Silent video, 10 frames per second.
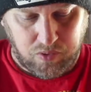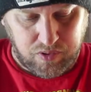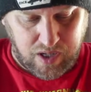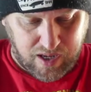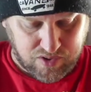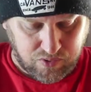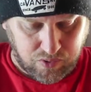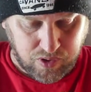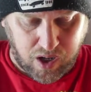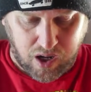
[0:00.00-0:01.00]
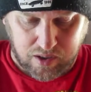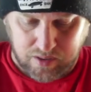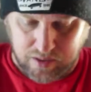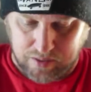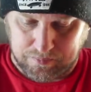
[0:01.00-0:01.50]
Yeah, so Ornhawk,
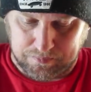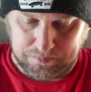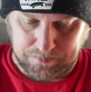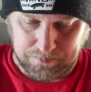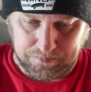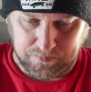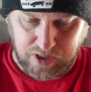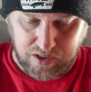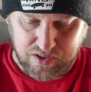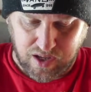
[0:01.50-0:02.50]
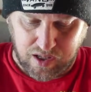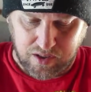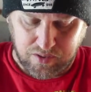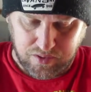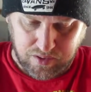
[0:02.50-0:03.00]
I
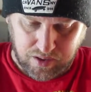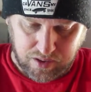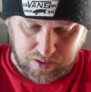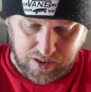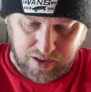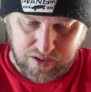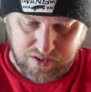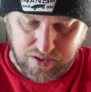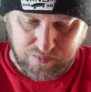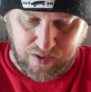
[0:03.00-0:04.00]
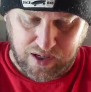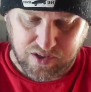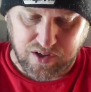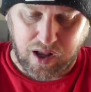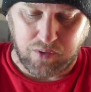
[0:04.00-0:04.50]
decided that his fighting
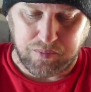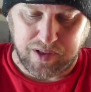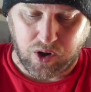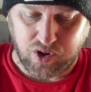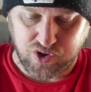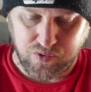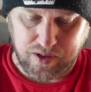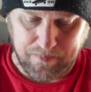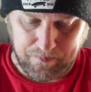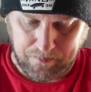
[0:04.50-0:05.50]
style would be archery.